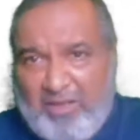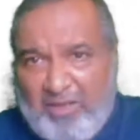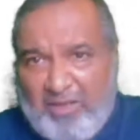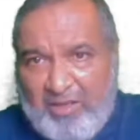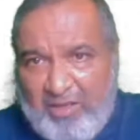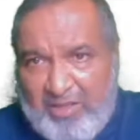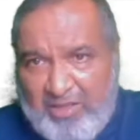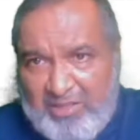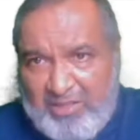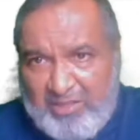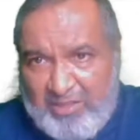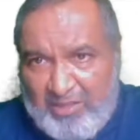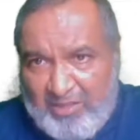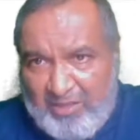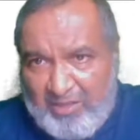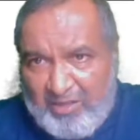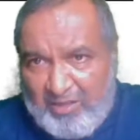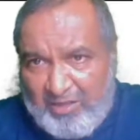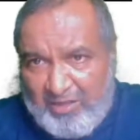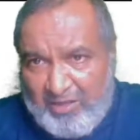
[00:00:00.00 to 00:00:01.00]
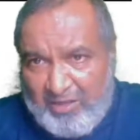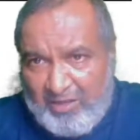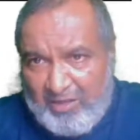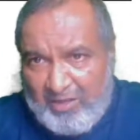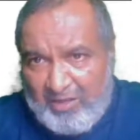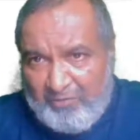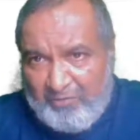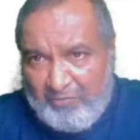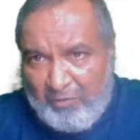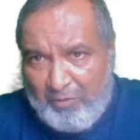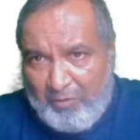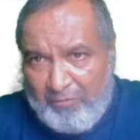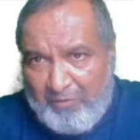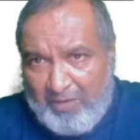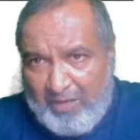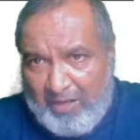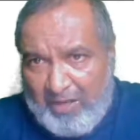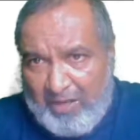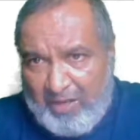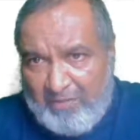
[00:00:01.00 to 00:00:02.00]
yes, the what we
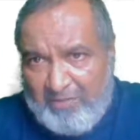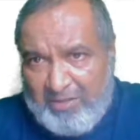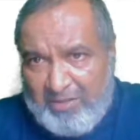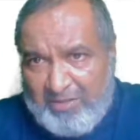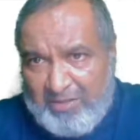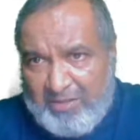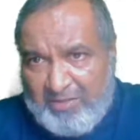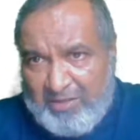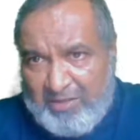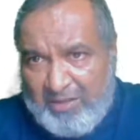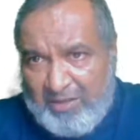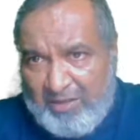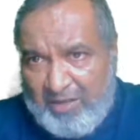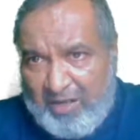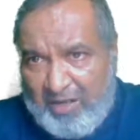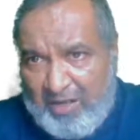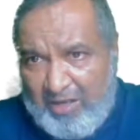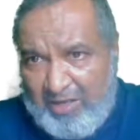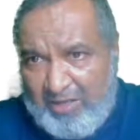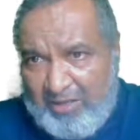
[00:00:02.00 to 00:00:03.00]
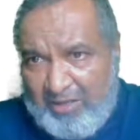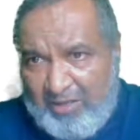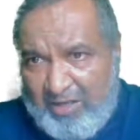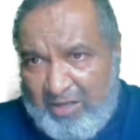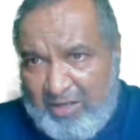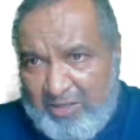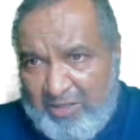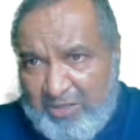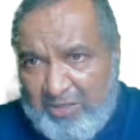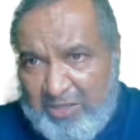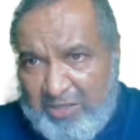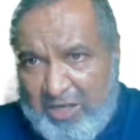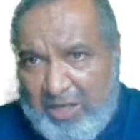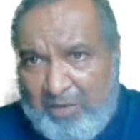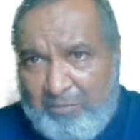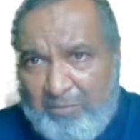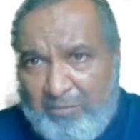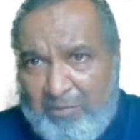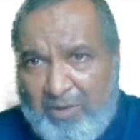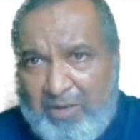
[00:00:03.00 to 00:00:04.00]
have is the syncline. They are the
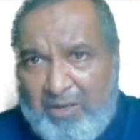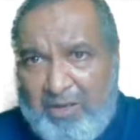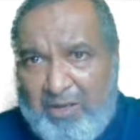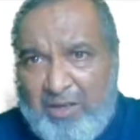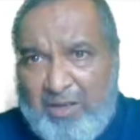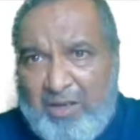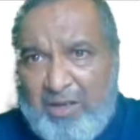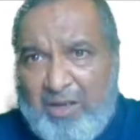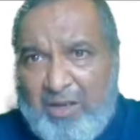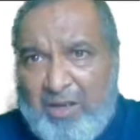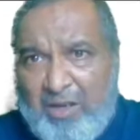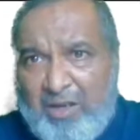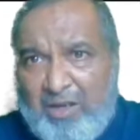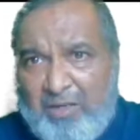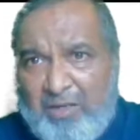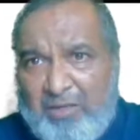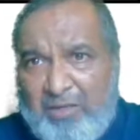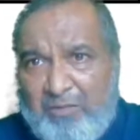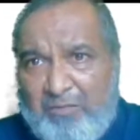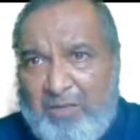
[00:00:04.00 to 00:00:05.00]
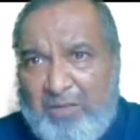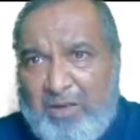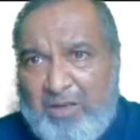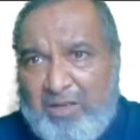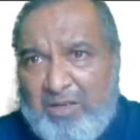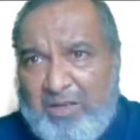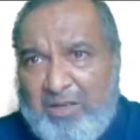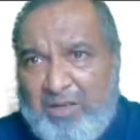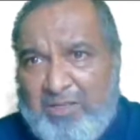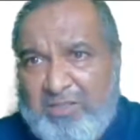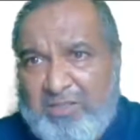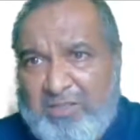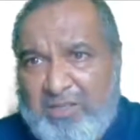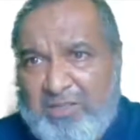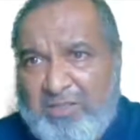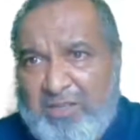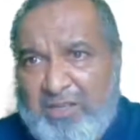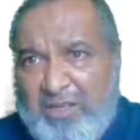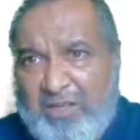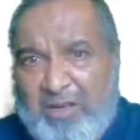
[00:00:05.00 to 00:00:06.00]
sharp one, and other one crust
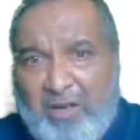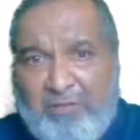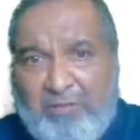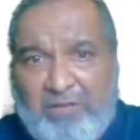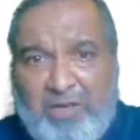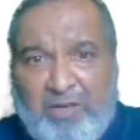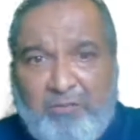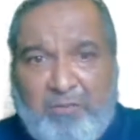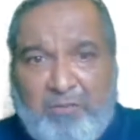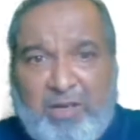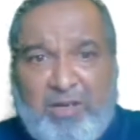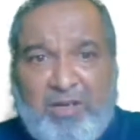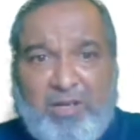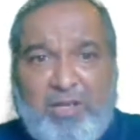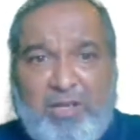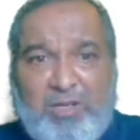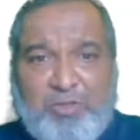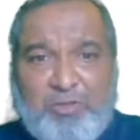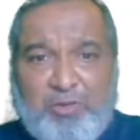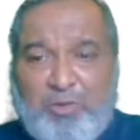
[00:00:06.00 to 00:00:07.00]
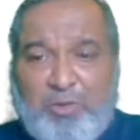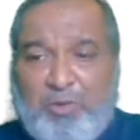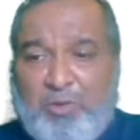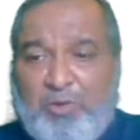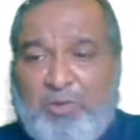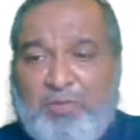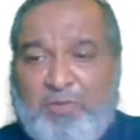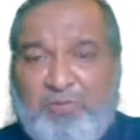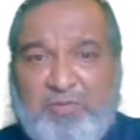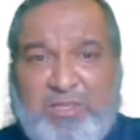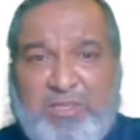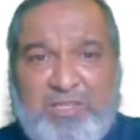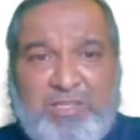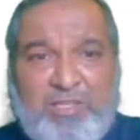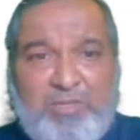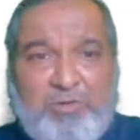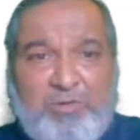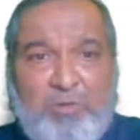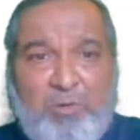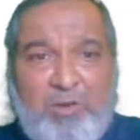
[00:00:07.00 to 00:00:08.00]
is the rounded one. So this
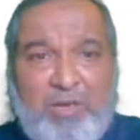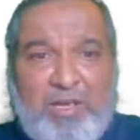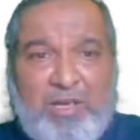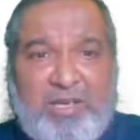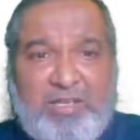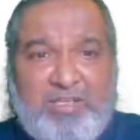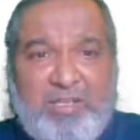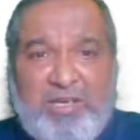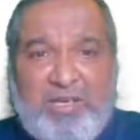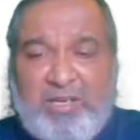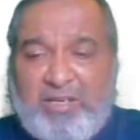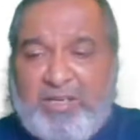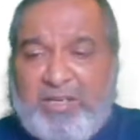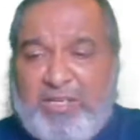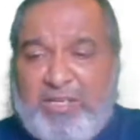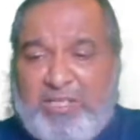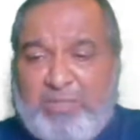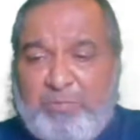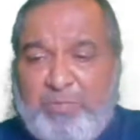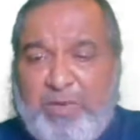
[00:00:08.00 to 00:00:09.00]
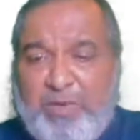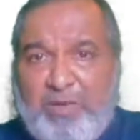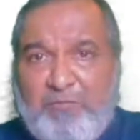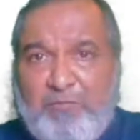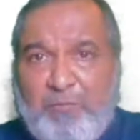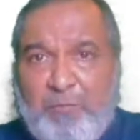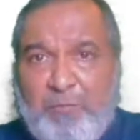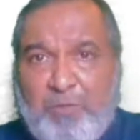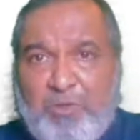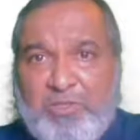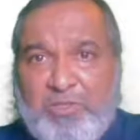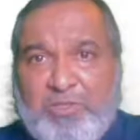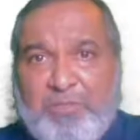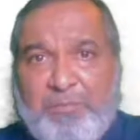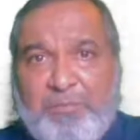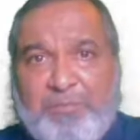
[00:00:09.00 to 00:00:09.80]
is called as cusped folds.